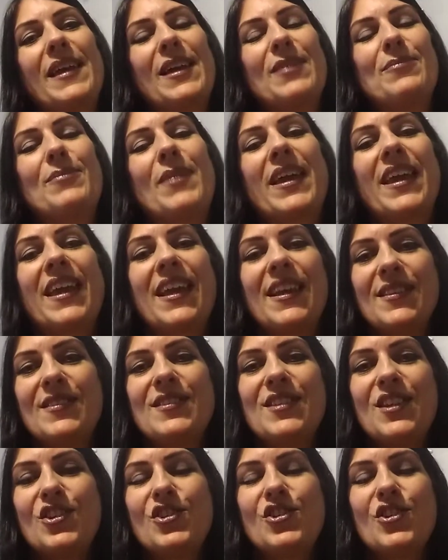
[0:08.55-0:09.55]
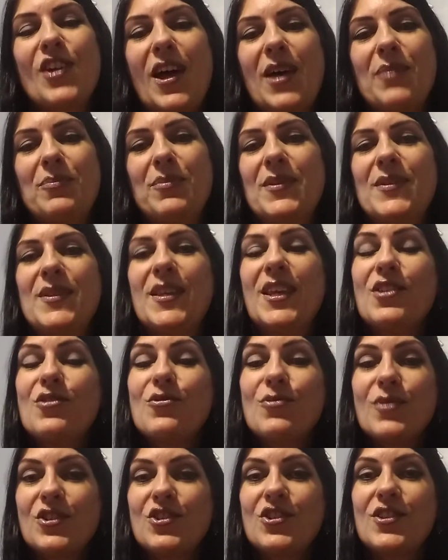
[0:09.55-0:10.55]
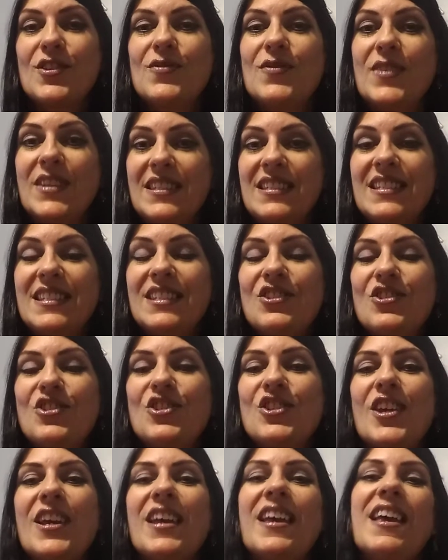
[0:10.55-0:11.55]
and my Etsy shop is Hidden Riches Vintage.